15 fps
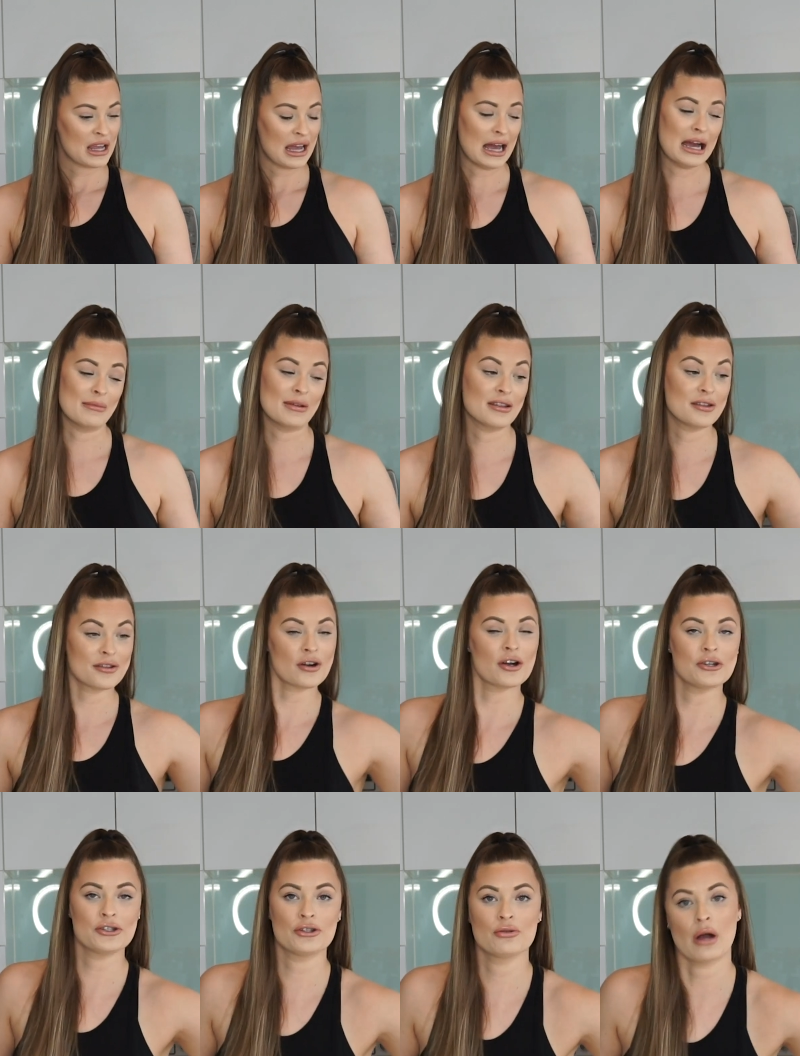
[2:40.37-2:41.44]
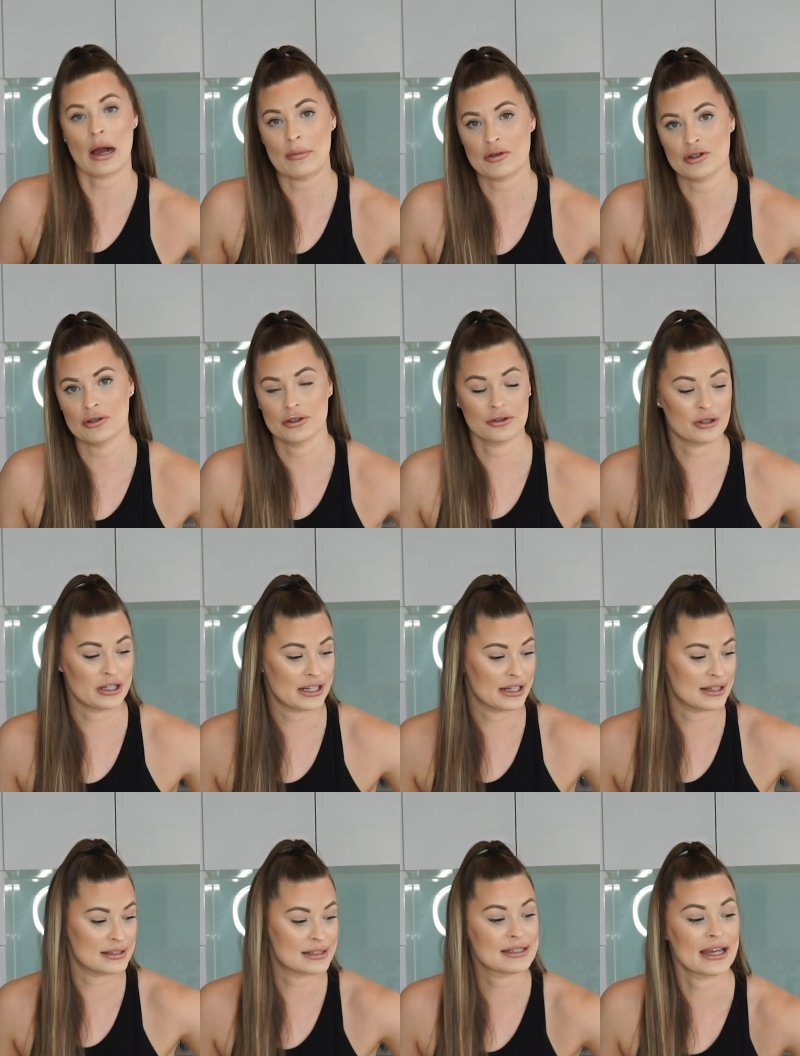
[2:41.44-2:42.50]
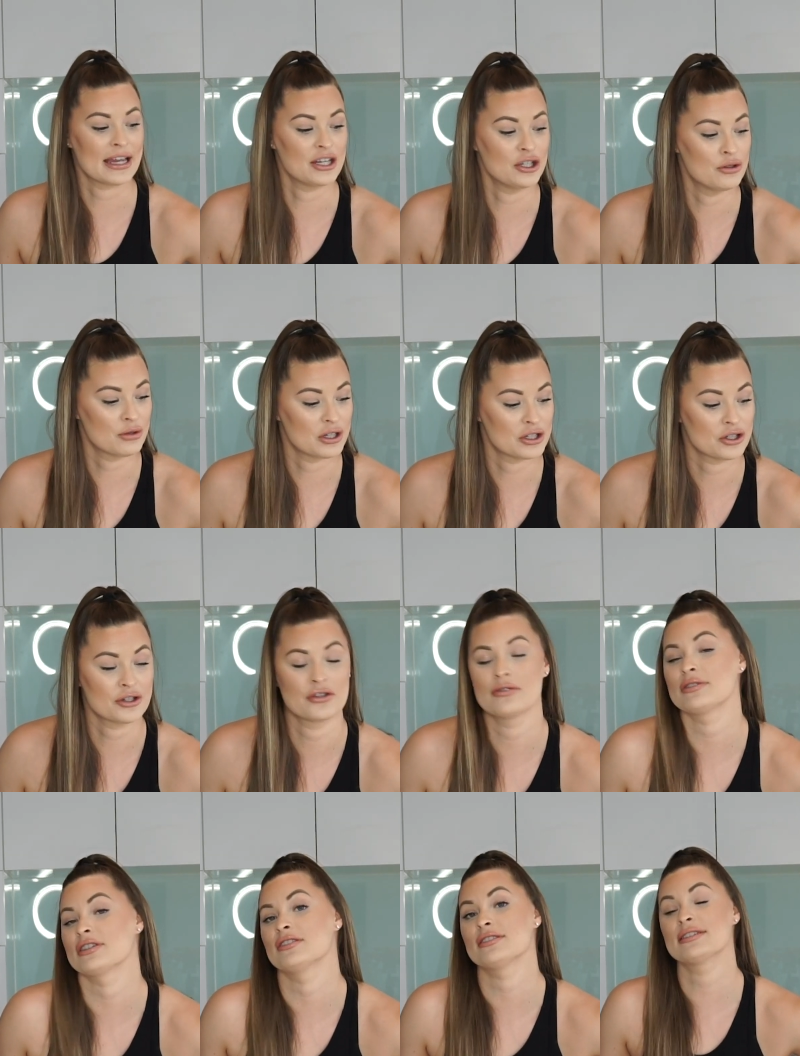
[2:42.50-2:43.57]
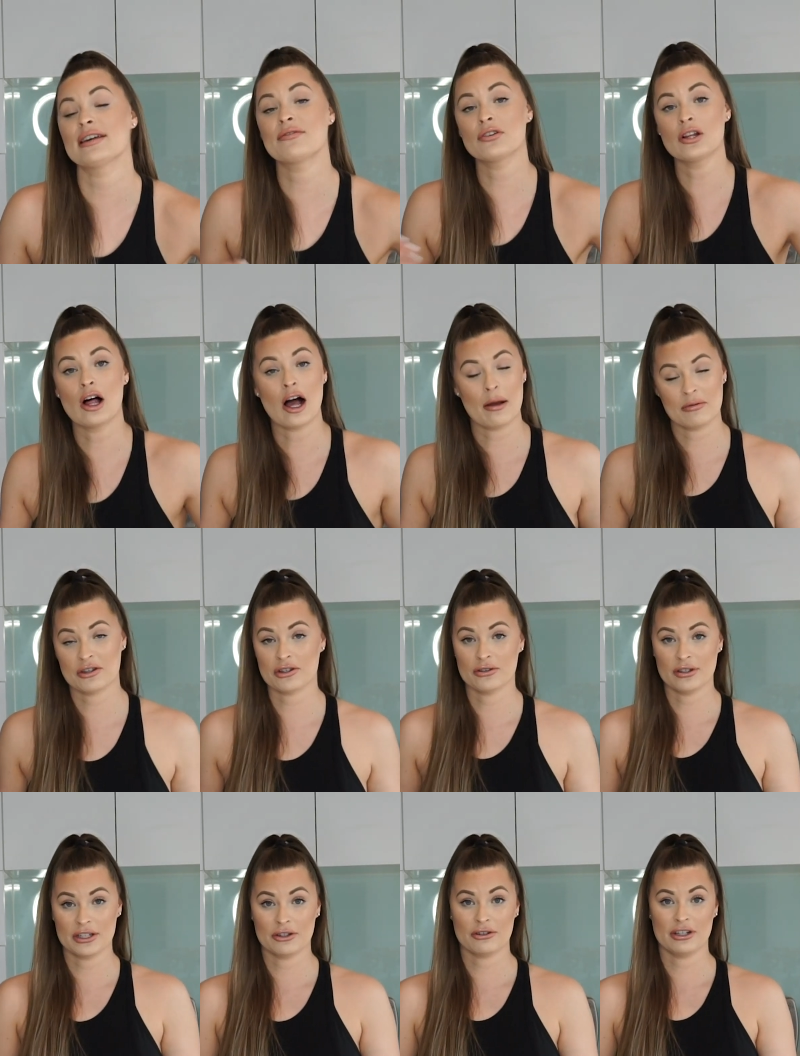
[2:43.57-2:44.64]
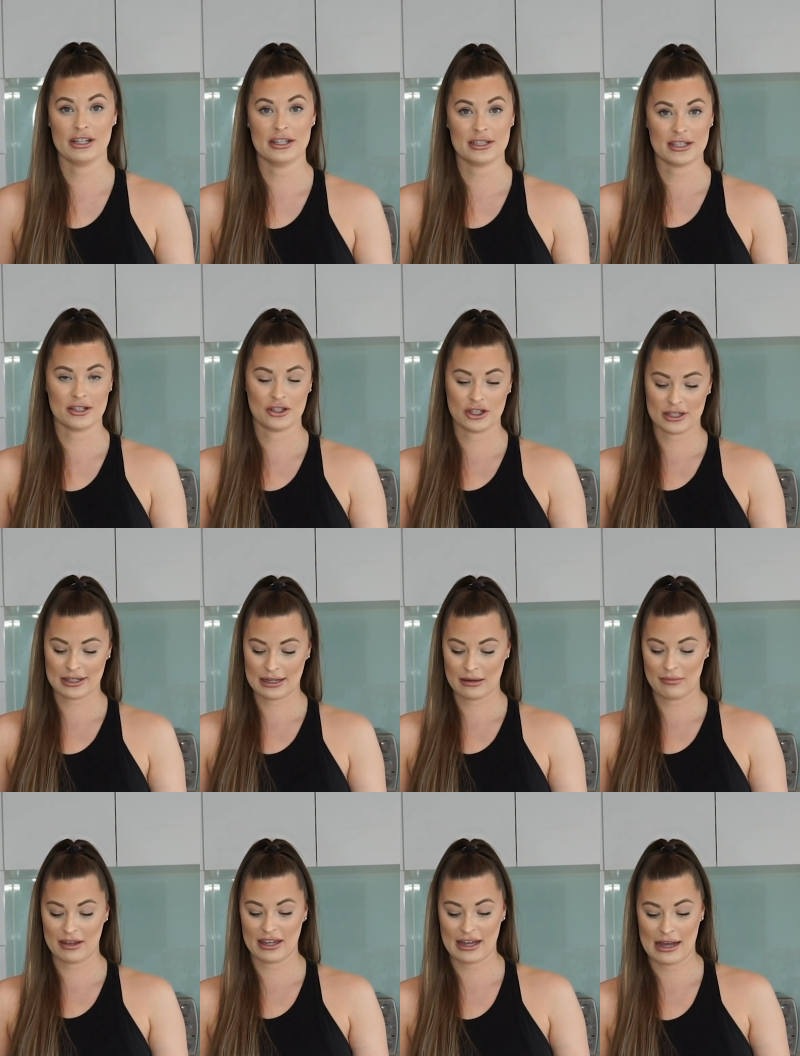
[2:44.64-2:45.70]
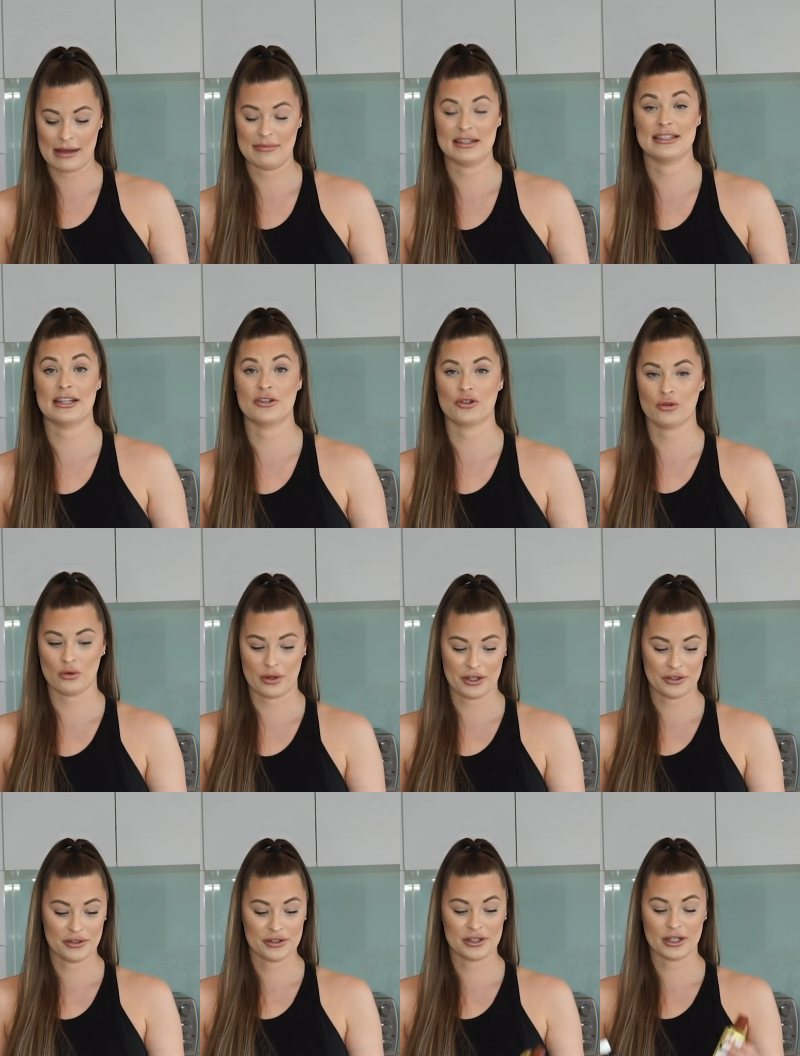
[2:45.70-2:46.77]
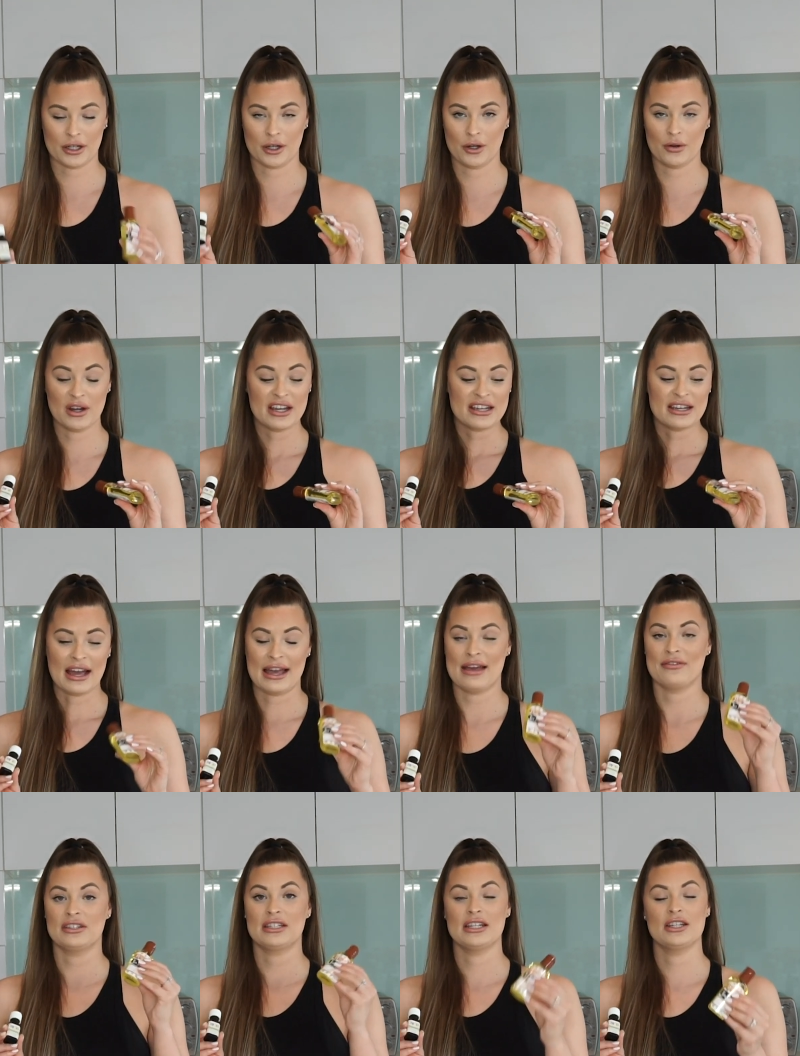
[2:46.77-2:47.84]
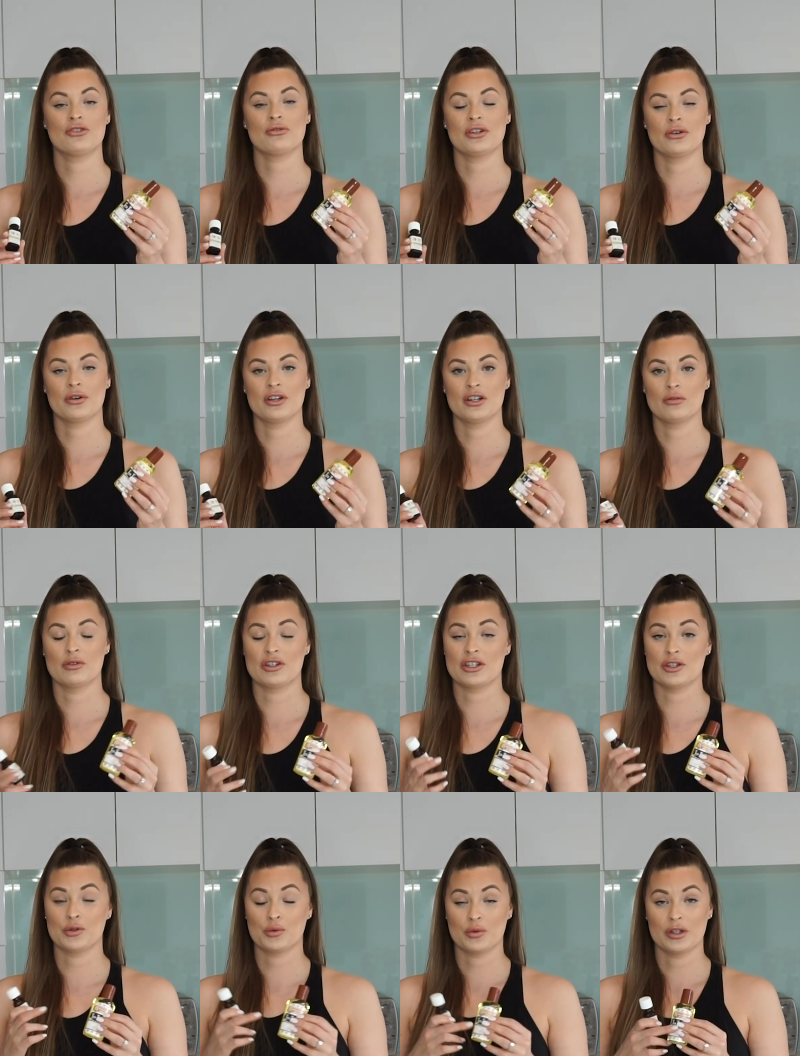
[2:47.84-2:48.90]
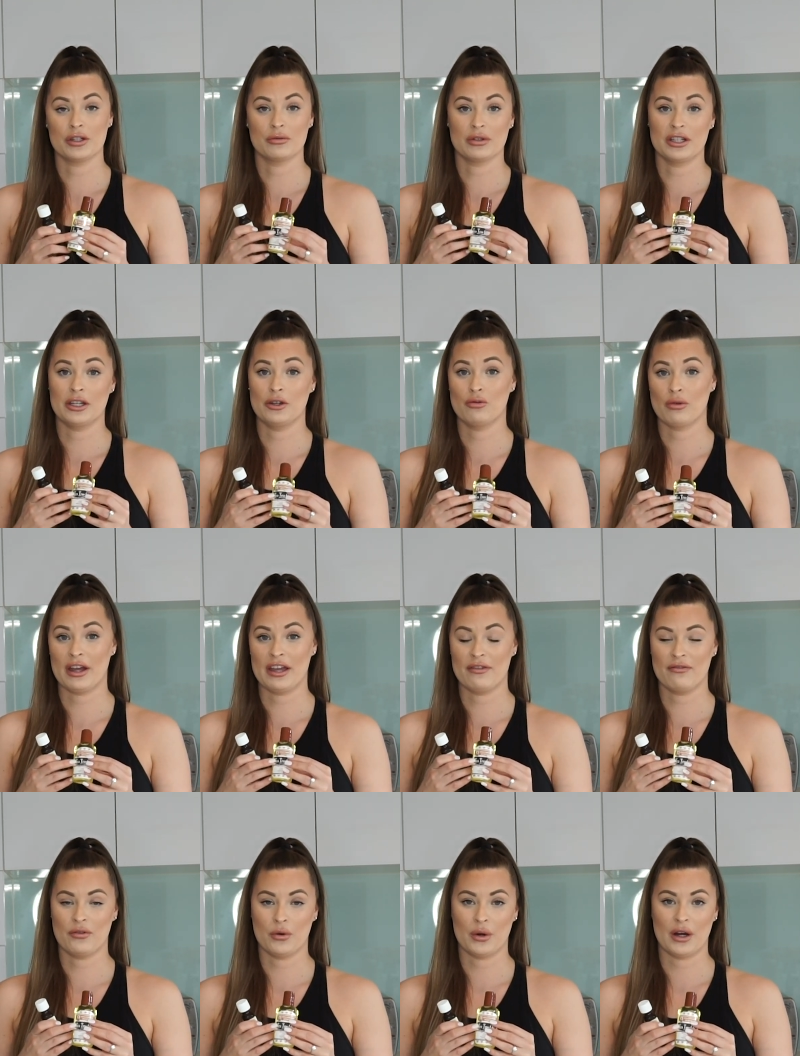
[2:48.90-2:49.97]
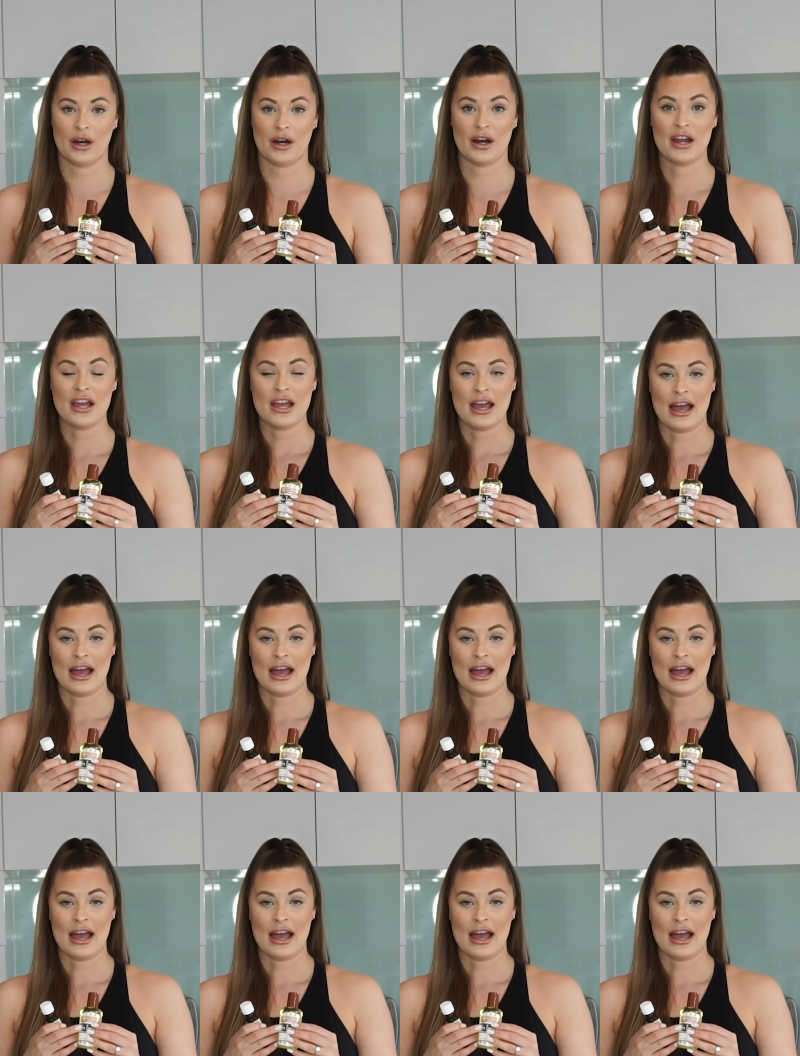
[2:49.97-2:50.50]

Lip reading: And then there are two optional ingredients, and you can turn those into several optional ingredients. It's just going to be essential oils. So I have a tea tree oil, which is really, really great for